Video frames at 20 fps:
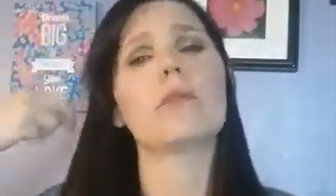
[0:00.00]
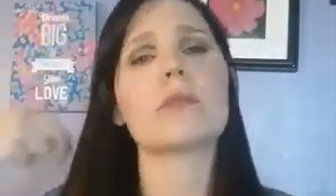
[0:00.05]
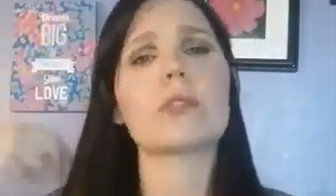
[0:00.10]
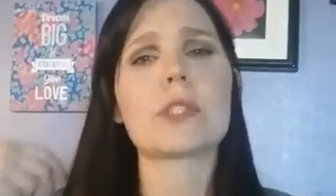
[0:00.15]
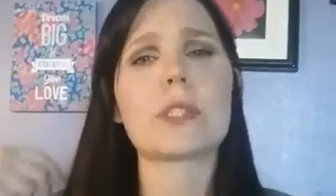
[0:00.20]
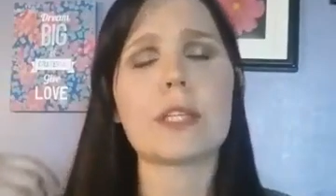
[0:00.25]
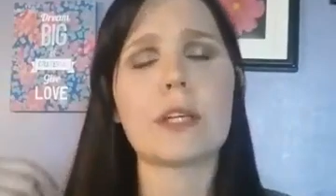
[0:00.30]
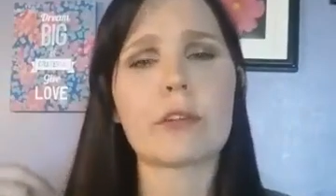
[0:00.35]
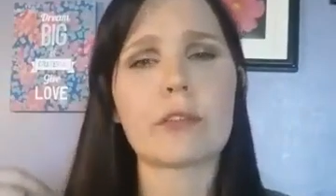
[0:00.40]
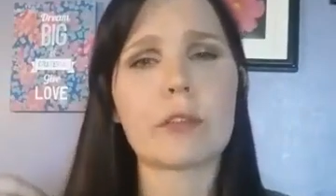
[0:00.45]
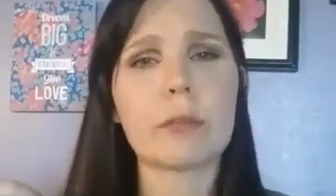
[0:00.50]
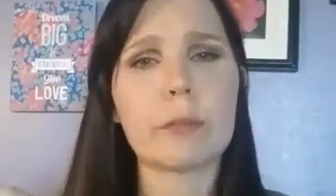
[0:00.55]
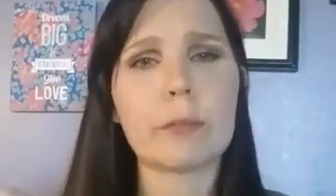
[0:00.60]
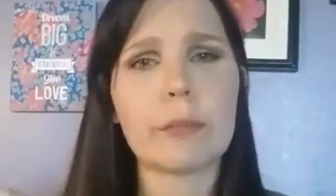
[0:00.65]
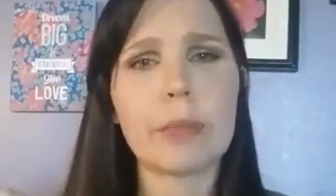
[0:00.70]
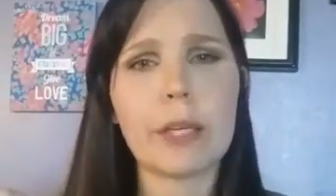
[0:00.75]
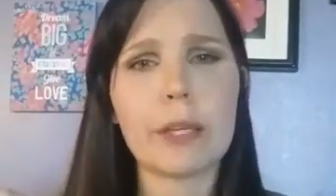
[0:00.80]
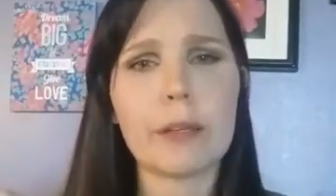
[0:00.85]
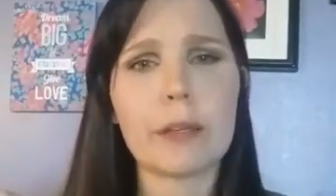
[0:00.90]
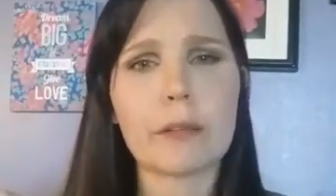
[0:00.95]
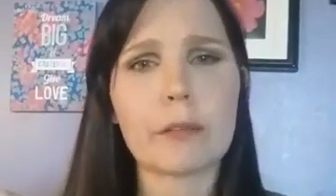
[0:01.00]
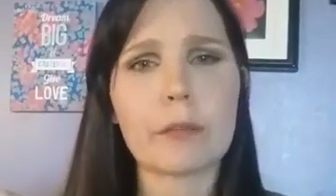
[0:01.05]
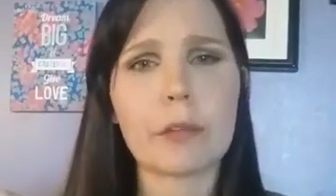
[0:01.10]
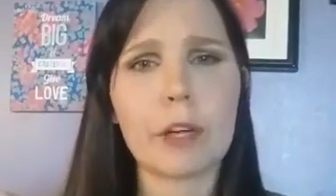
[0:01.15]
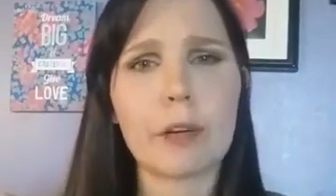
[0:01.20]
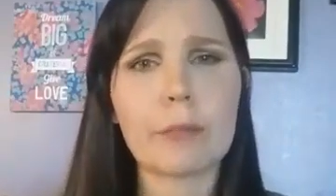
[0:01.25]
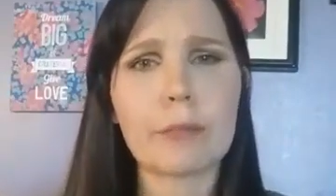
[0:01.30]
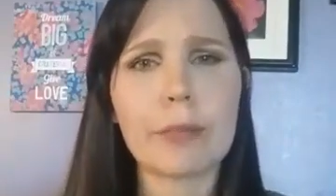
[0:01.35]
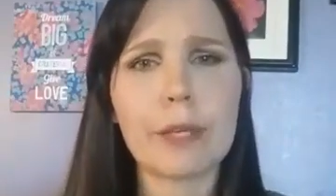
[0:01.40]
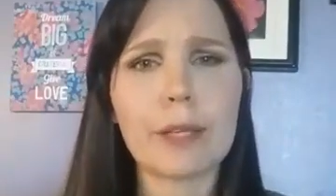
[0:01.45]
steal from Peter,
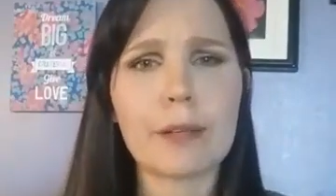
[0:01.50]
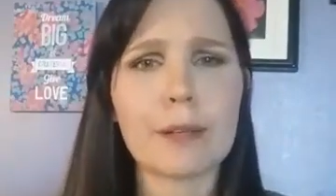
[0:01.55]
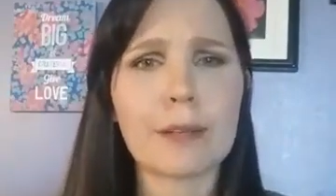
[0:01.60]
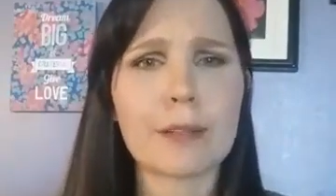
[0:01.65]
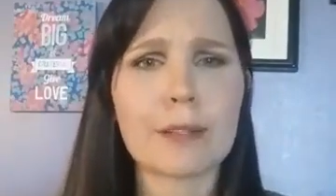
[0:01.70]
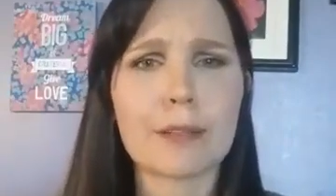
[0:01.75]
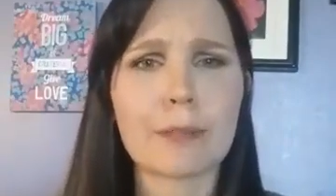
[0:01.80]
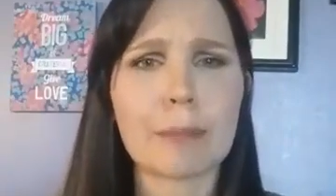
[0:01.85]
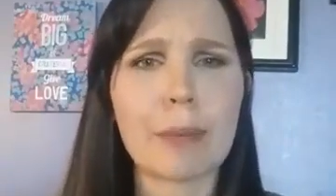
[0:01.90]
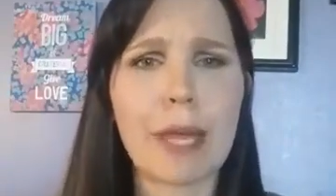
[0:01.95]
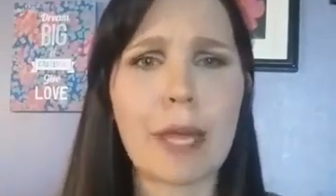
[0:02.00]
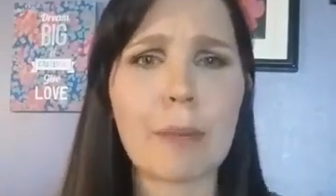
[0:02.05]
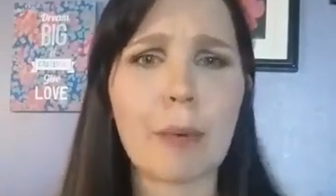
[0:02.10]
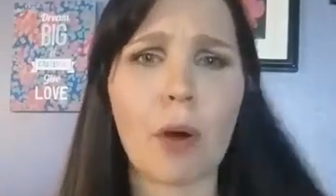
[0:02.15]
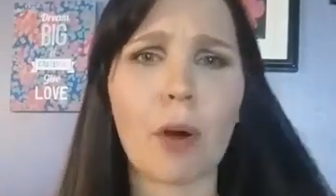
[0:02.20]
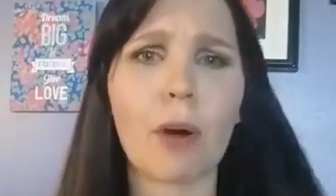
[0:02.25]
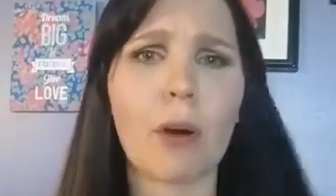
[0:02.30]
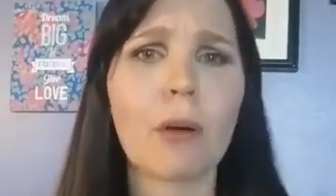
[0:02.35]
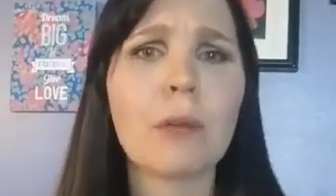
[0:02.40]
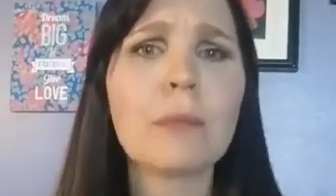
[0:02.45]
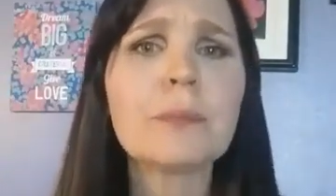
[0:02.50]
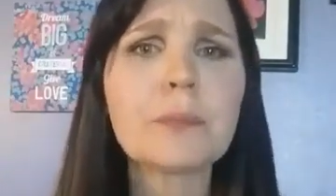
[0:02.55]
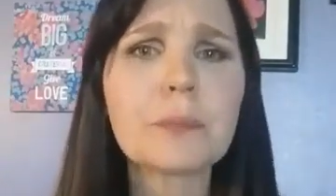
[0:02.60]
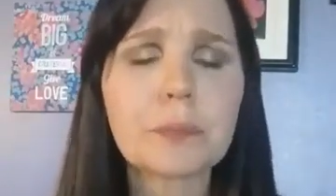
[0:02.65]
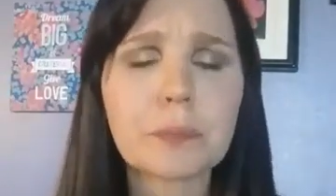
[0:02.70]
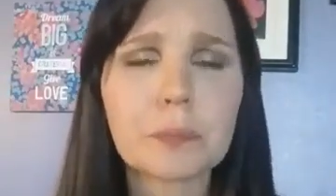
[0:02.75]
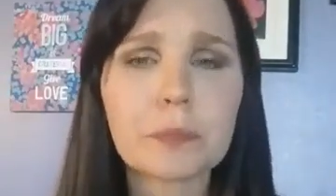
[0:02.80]
rob Peter to pay Paul.